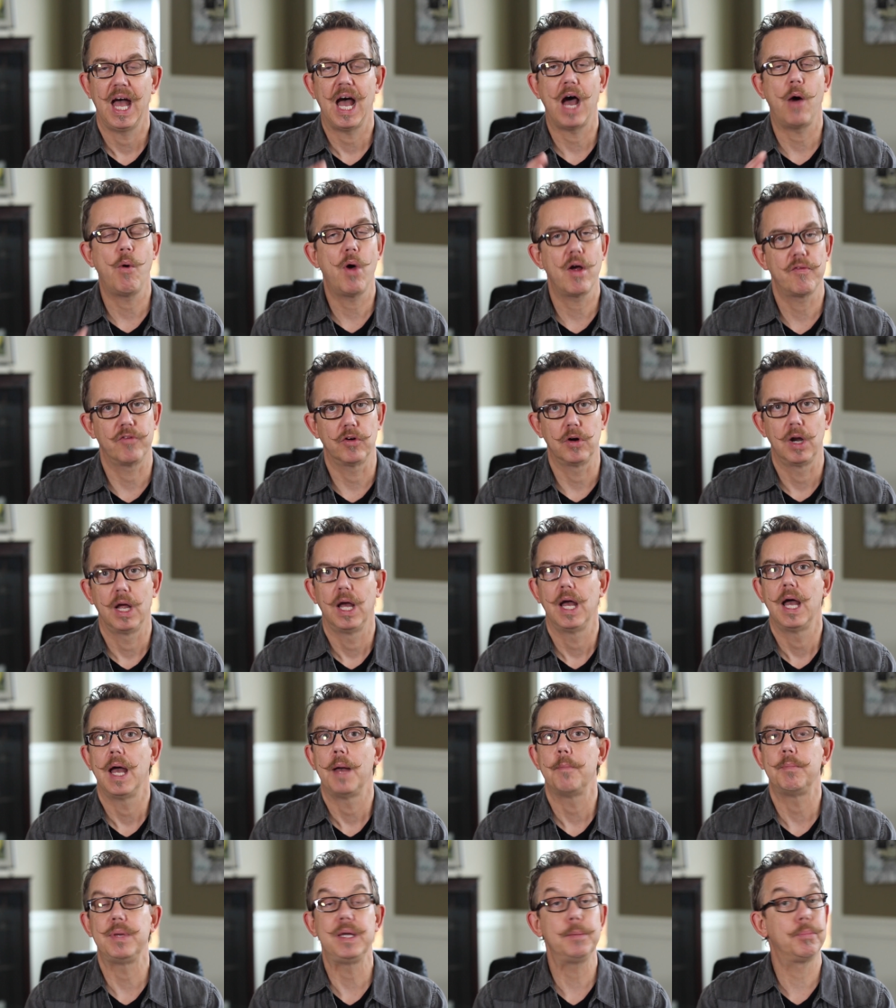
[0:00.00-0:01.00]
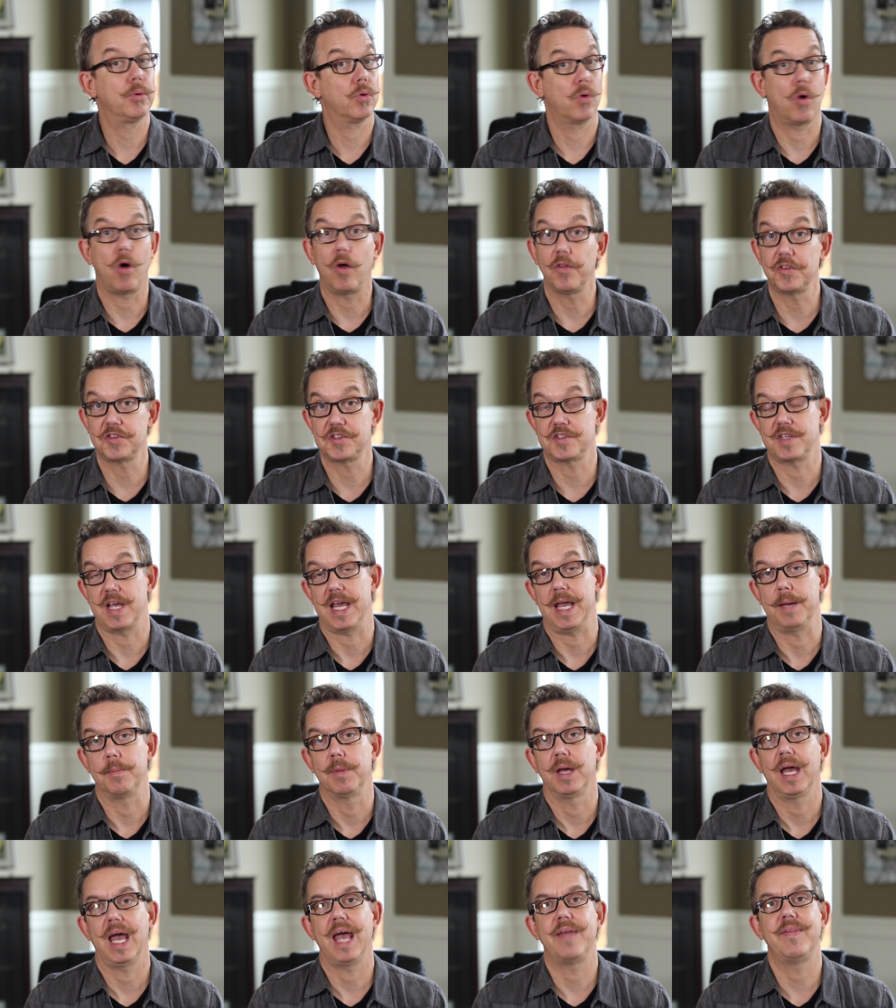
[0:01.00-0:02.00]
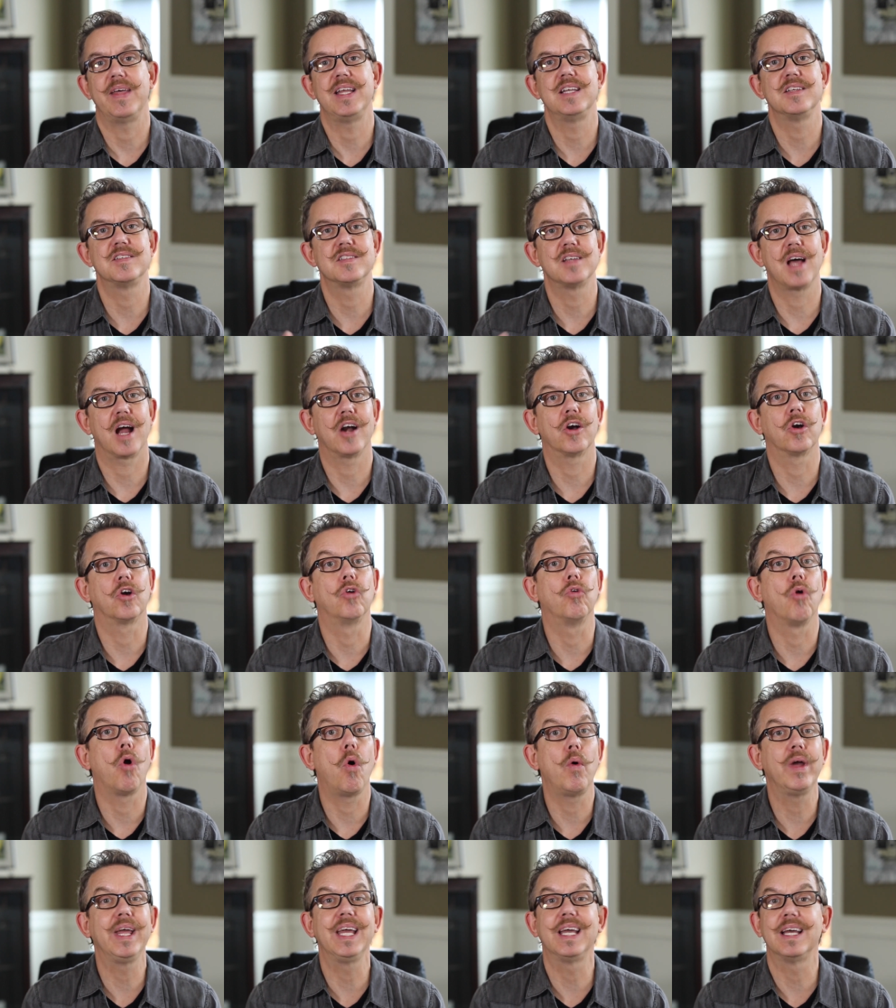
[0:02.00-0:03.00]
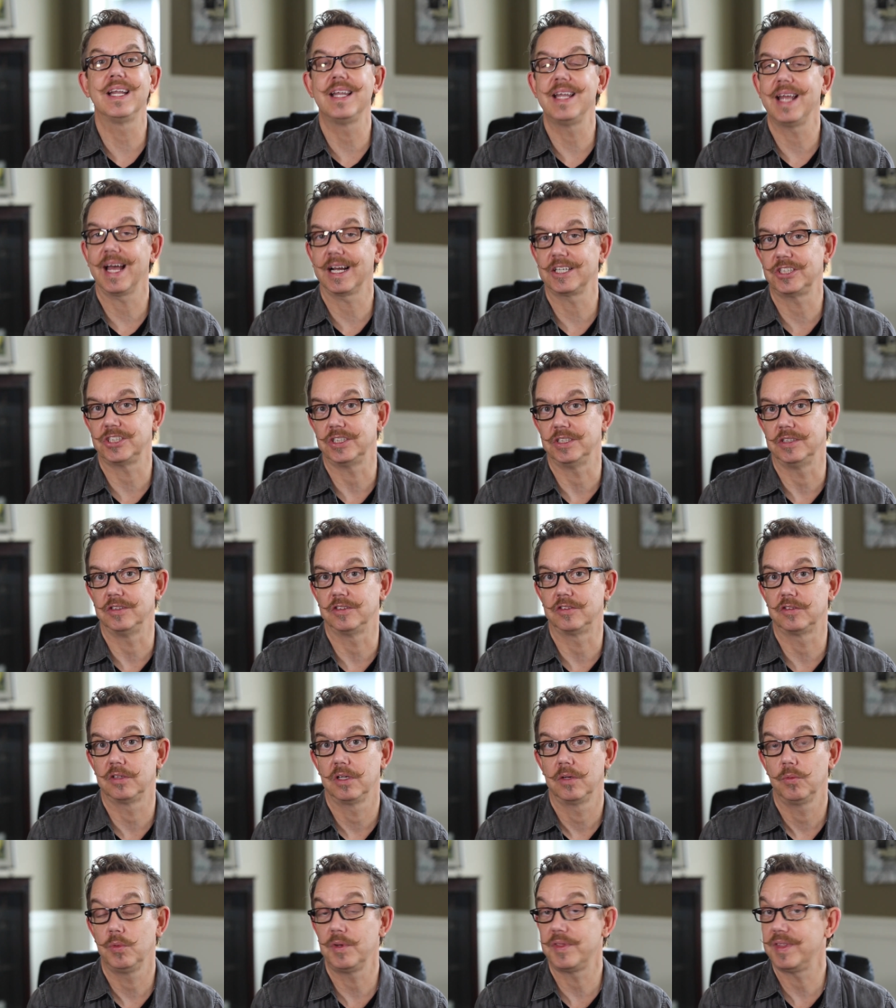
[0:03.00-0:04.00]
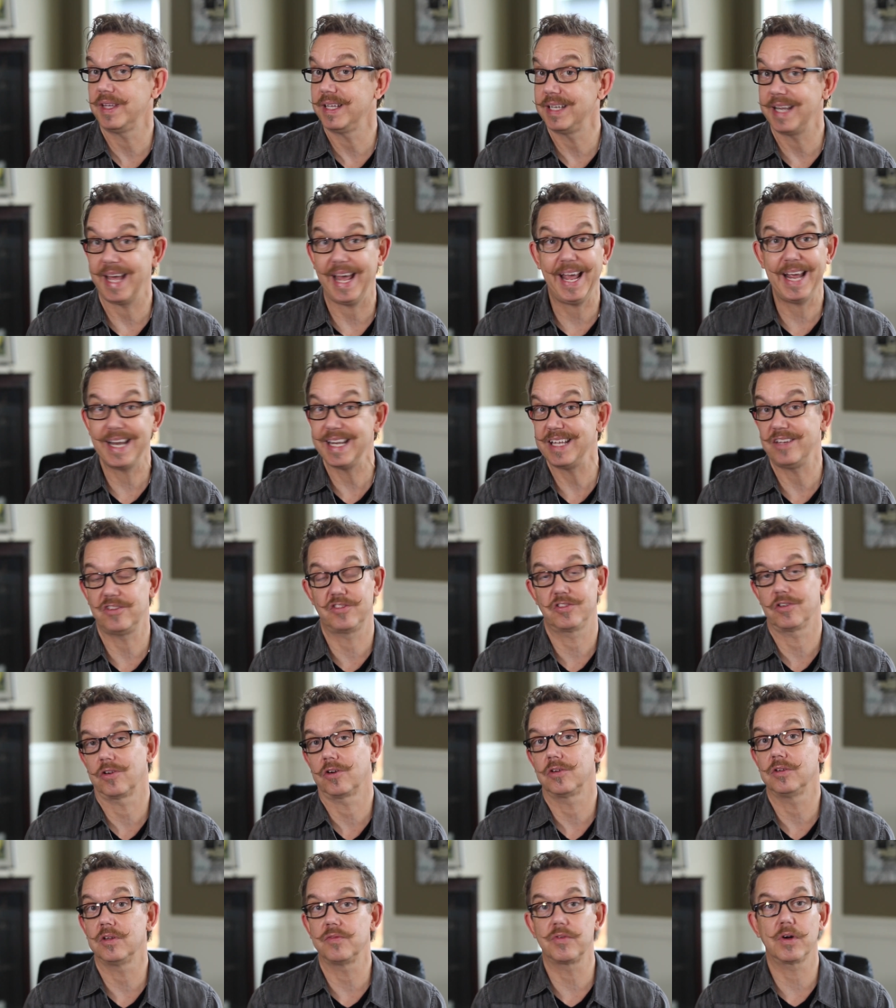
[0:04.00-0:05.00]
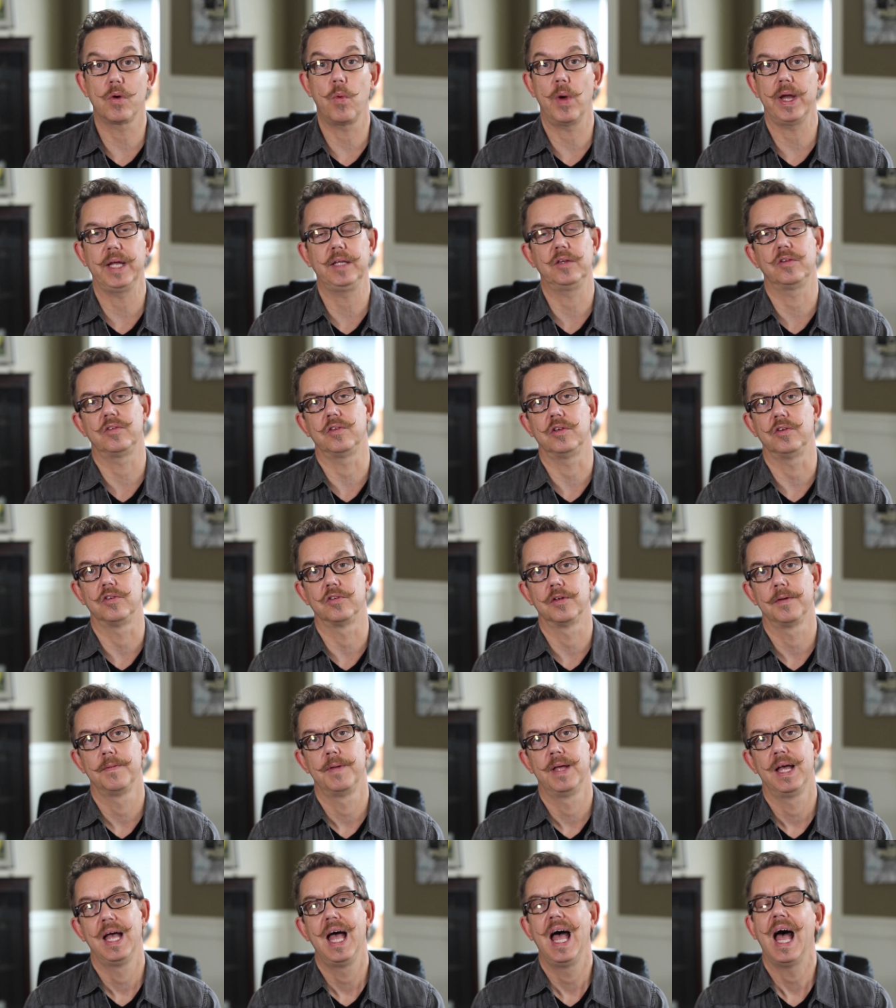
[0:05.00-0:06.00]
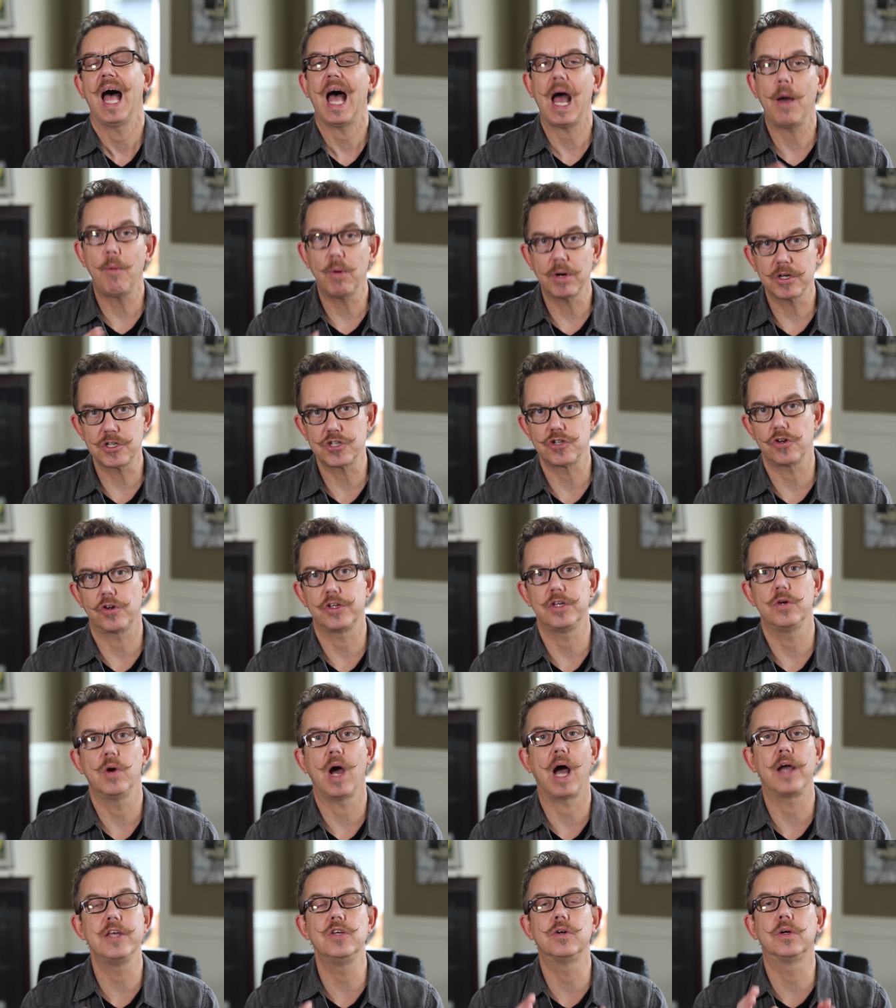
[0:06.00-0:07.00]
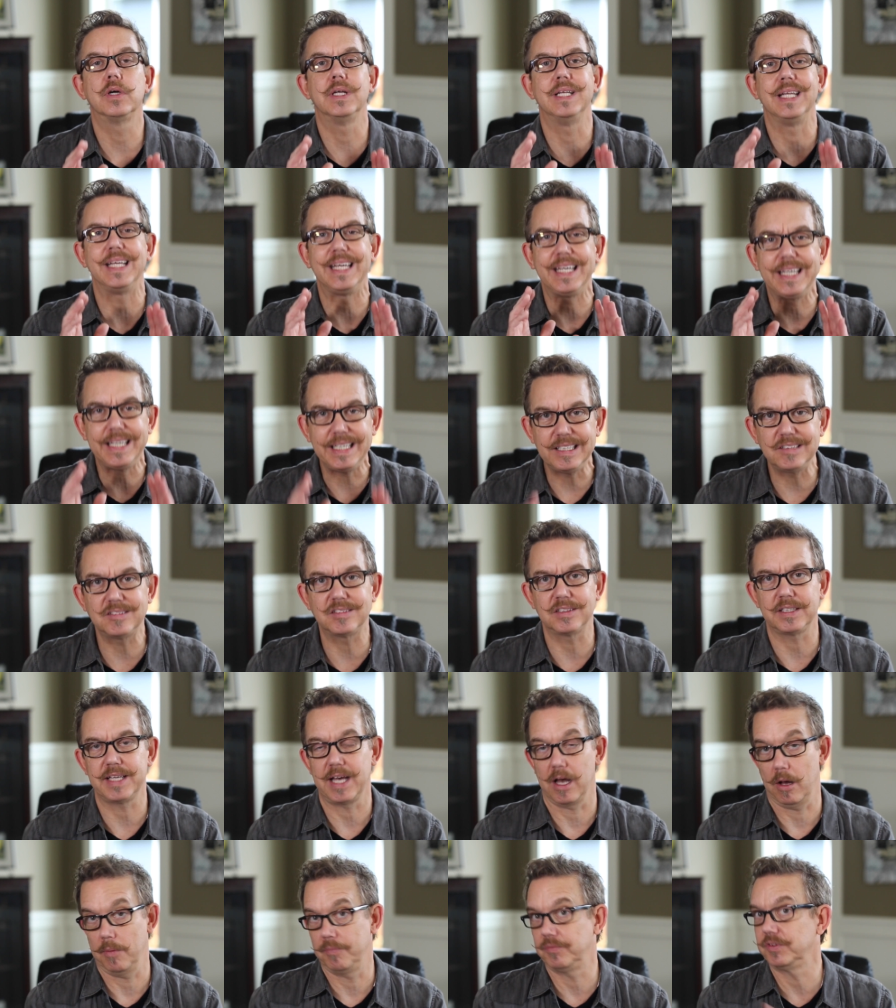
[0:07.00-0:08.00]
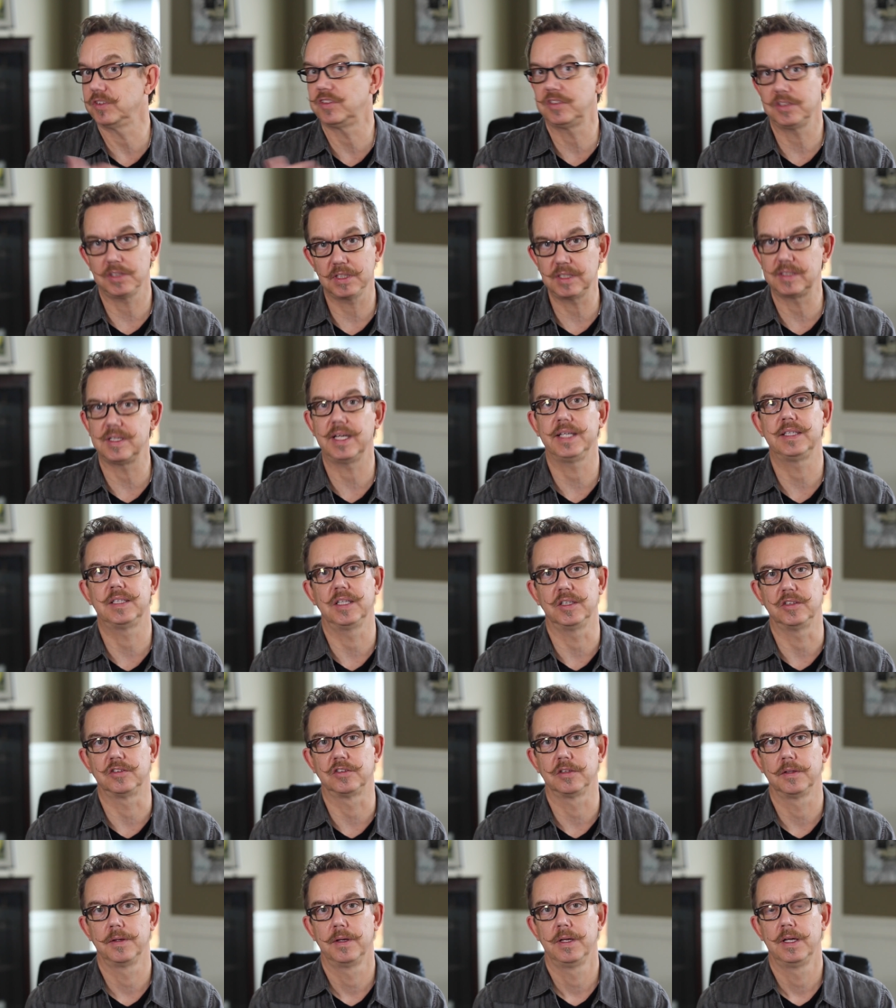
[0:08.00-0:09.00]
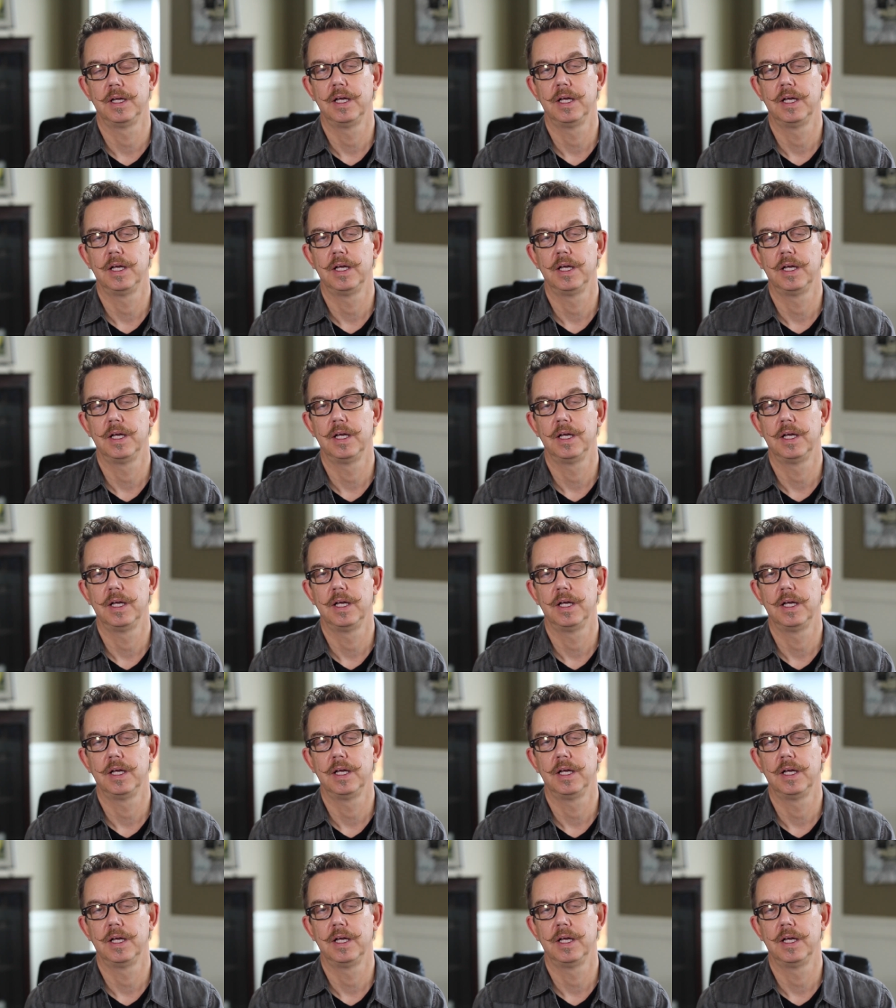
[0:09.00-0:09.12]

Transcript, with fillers: However, people are all the same and they desire growing connections within any circle of acquaintances. I want to show you how you can easily help facilitate this.